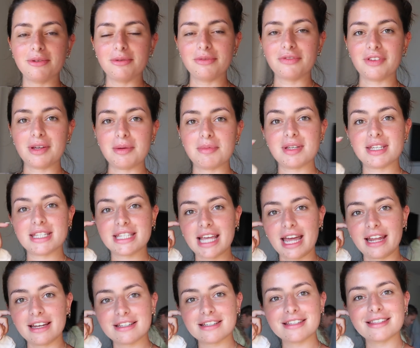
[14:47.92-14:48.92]
Oh, Phoebe's
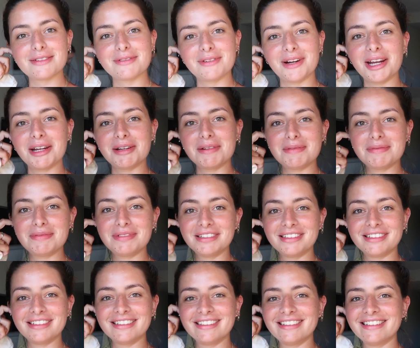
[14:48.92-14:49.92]
entered the
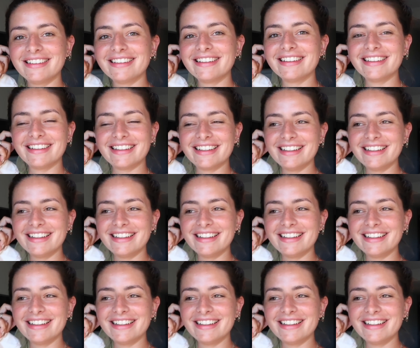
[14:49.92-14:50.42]
room.